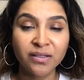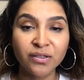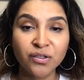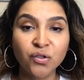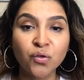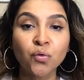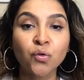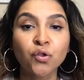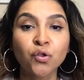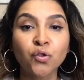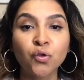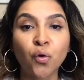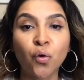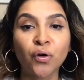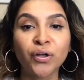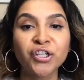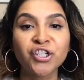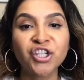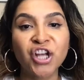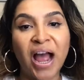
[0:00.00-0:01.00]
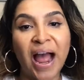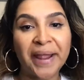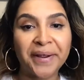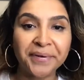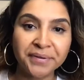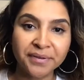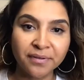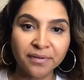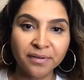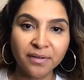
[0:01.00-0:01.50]
to your
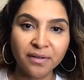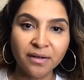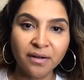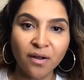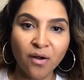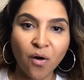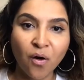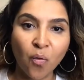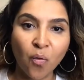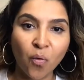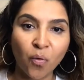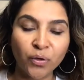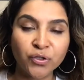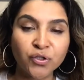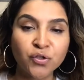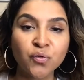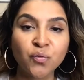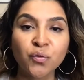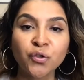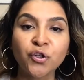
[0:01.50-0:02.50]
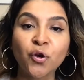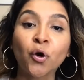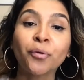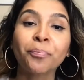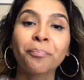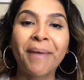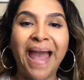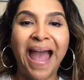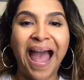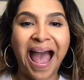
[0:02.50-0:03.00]
childhood or to your
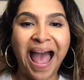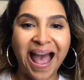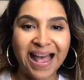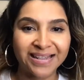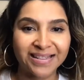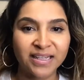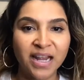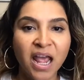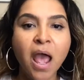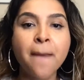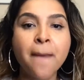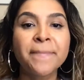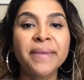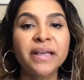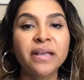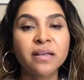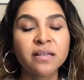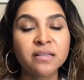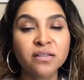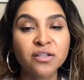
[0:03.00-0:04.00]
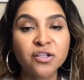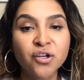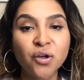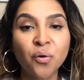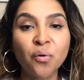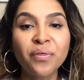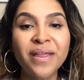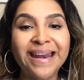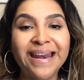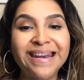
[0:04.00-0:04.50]
past because
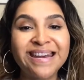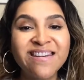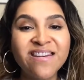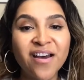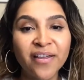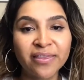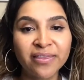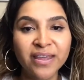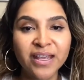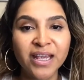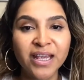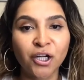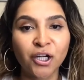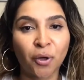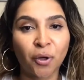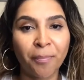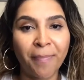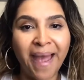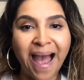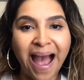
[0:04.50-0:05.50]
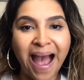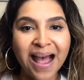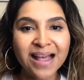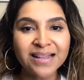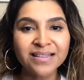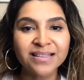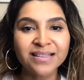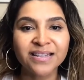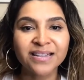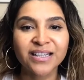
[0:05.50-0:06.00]
know that nothing in our
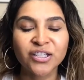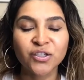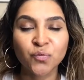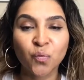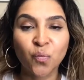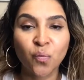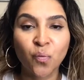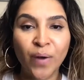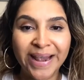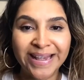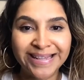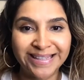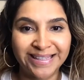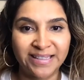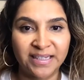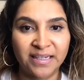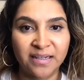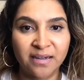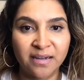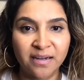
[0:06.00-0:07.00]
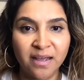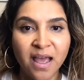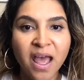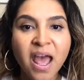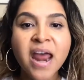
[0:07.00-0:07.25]
past is wasted.